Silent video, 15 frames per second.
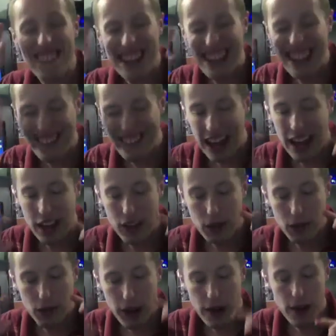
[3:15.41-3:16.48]
at that
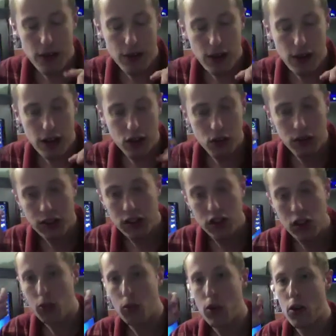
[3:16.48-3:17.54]
Firefox
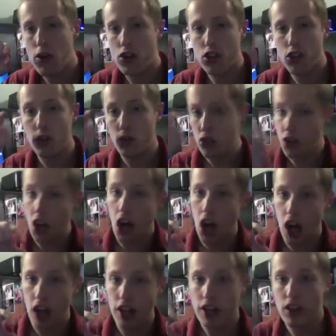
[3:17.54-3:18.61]
window where it shows
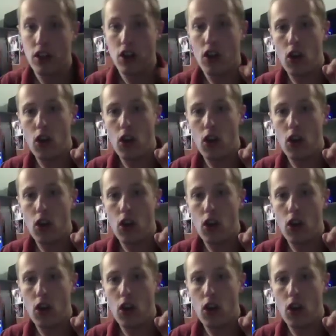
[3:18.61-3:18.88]
done,